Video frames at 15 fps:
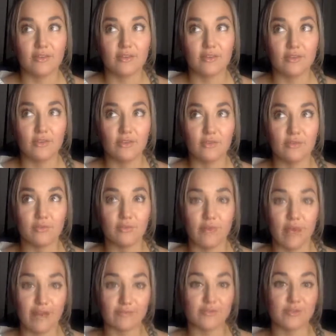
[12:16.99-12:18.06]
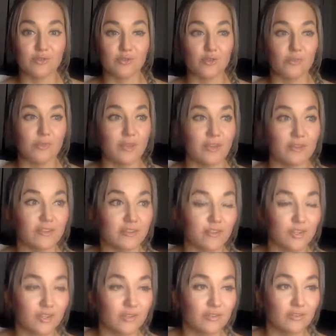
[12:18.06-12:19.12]
you have a social media
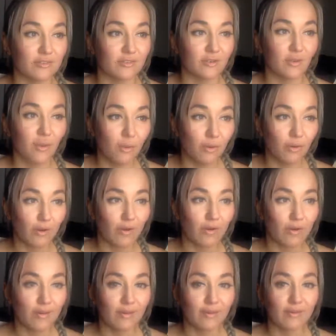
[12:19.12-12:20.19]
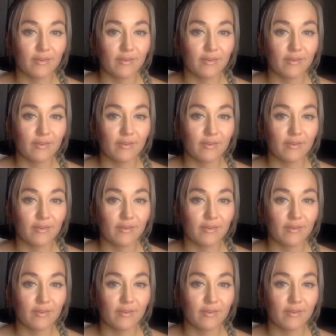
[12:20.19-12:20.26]
addiction, or